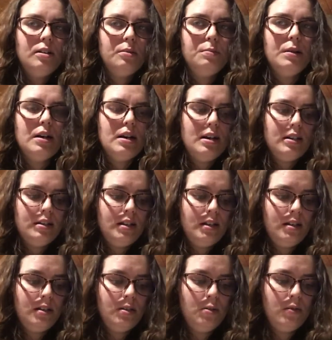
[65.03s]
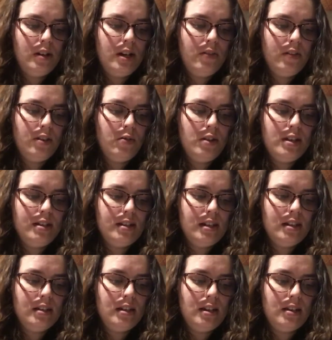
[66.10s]
But whatever the
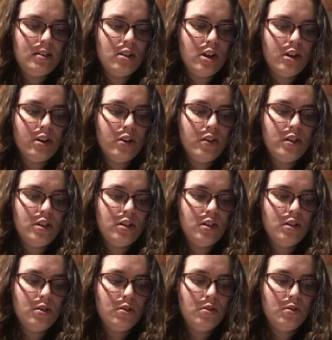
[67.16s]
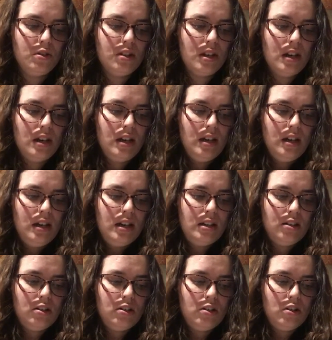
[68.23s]
reason, his heart or his shoes,
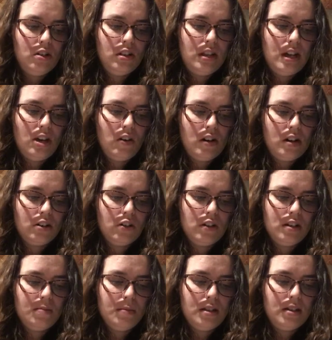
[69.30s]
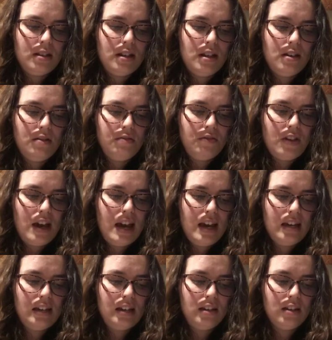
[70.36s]
he stood there on Christmas Eve
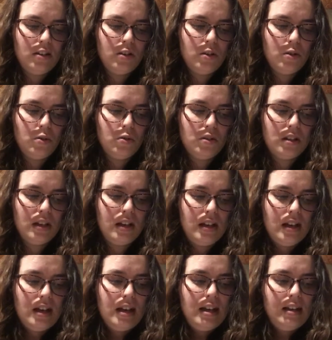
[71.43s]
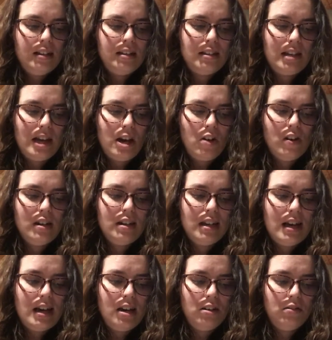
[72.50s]
hating the Whos, staring
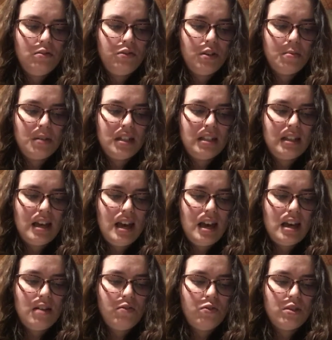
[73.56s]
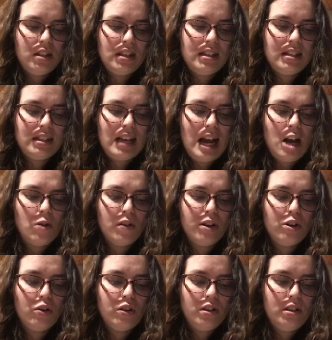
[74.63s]
down from his cave with a sour,
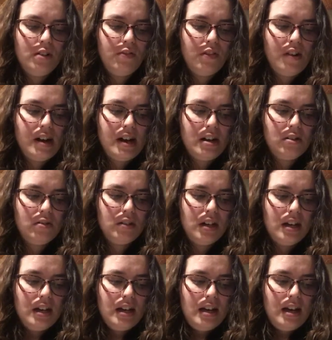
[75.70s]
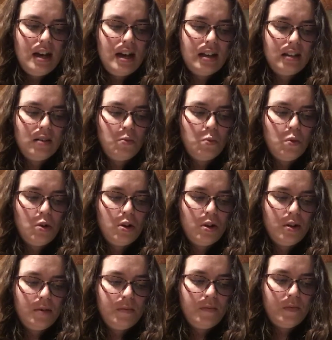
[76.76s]
grinchy frown and the warm